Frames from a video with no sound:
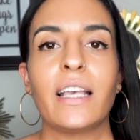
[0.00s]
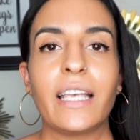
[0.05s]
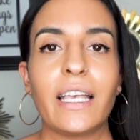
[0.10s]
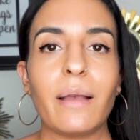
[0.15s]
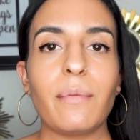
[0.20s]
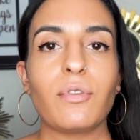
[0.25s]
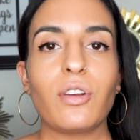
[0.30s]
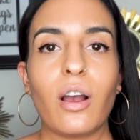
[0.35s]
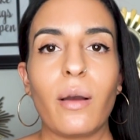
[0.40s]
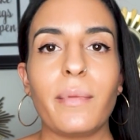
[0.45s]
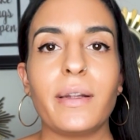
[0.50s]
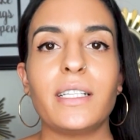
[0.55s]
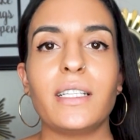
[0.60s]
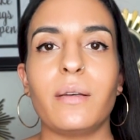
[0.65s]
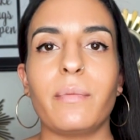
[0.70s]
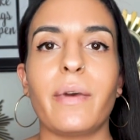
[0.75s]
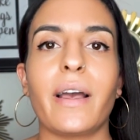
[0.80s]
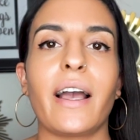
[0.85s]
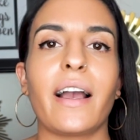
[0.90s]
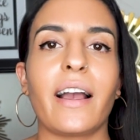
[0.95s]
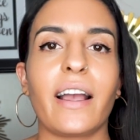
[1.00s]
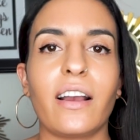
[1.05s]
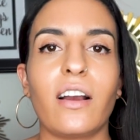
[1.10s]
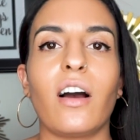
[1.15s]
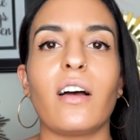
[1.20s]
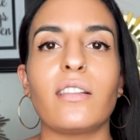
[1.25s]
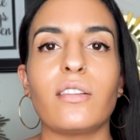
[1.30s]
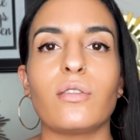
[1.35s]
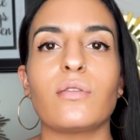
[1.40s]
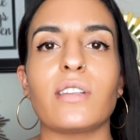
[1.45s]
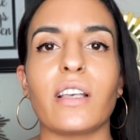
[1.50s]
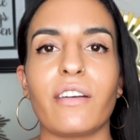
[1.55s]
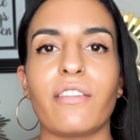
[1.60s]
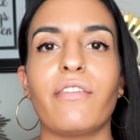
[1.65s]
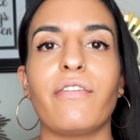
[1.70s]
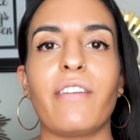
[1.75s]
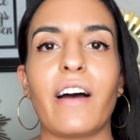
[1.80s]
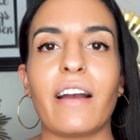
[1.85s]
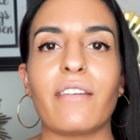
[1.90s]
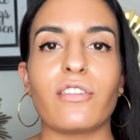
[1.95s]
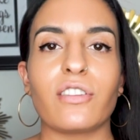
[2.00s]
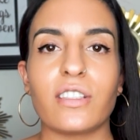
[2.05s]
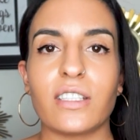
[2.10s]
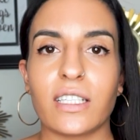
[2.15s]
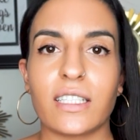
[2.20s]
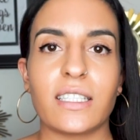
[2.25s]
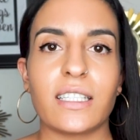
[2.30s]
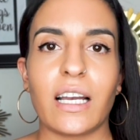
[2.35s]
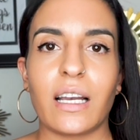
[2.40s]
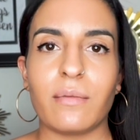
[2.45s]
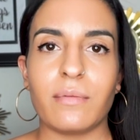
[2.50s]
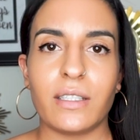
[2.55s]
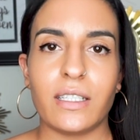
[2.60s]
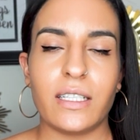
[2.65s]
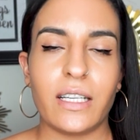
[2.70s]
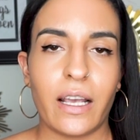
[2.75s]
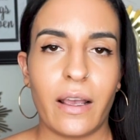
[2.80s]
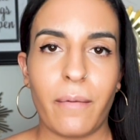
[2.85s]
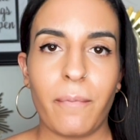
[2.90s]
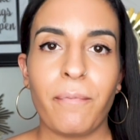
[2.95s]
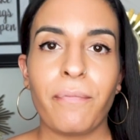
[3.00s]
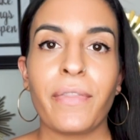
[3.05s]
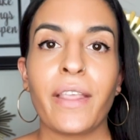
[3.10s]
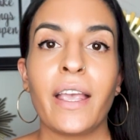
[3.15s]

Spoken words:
Kept commenting back. I got those like 5 or 6 times a day.